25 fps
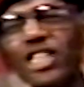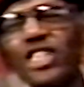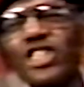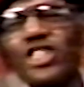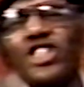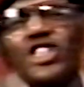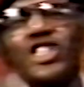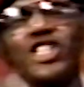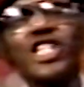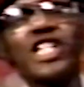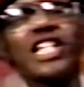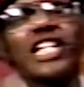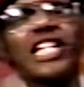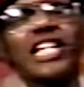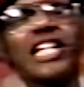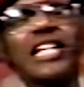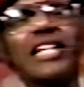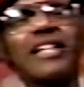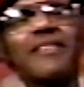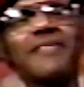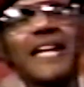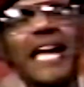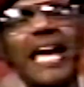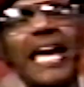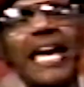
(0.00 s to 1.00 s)
She
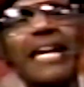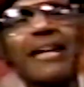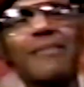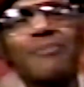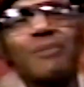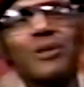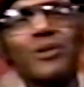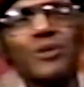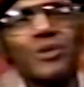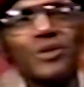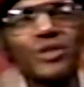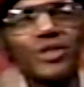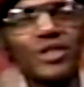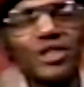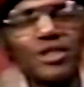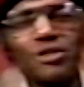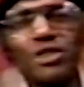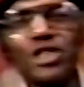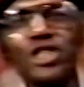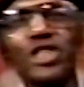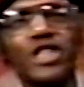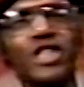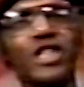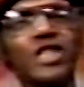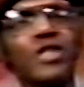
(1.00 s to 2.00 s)
loved animals.
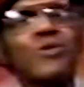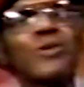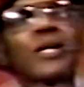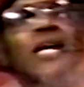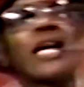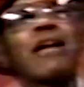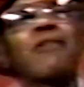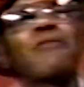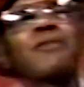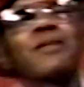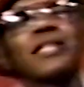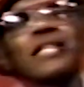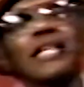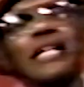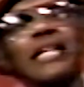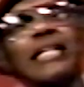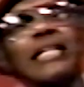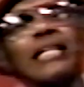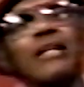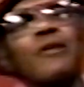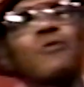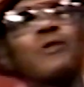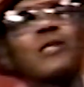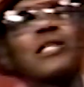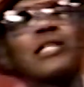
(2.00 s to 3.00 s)
She knew everything
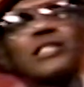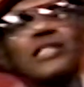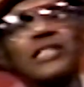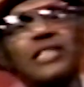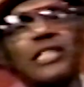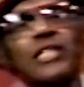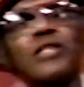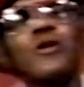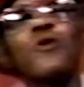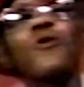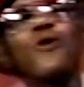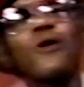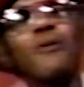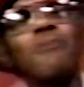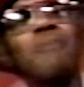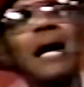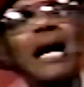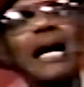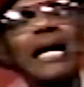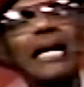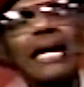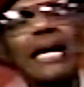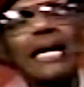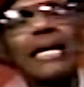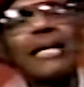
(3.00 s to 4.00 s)
there was to know
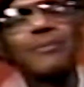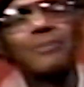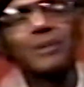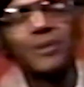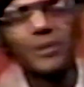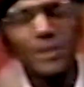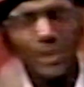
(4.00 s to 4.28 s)
about animals.